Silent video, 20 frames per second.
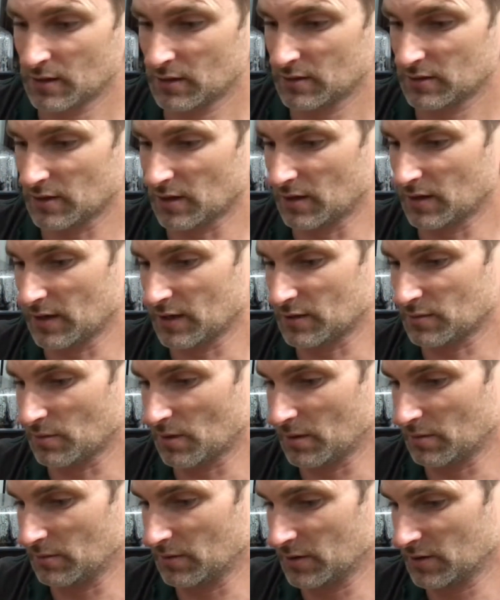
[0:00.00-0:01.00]
So that's why
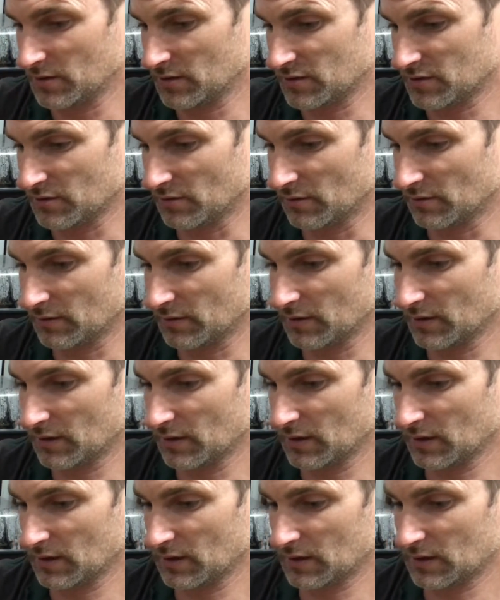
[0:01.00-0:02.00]
we're just sort of
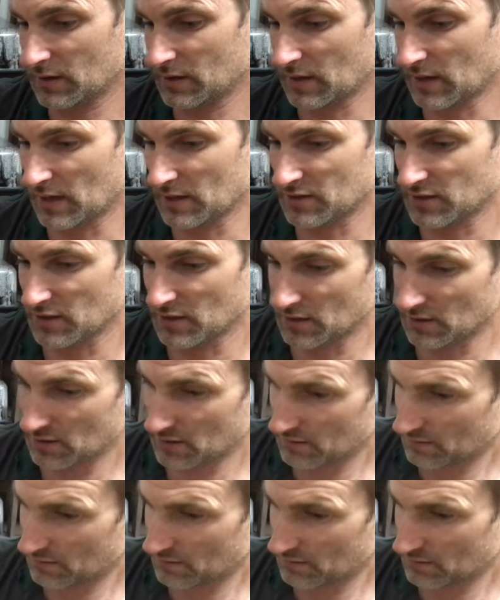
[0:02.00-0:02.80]
cutting the